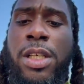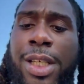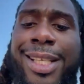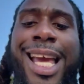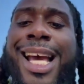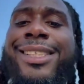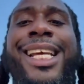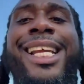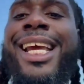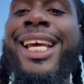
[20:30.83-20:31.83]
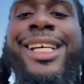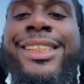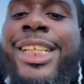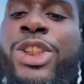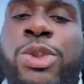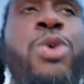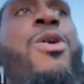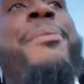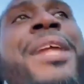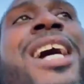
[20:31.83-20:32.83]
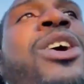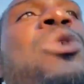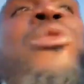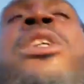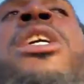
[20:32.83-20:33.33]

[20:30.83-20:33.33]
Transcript: Yes, it is. It's true. I'm not going to.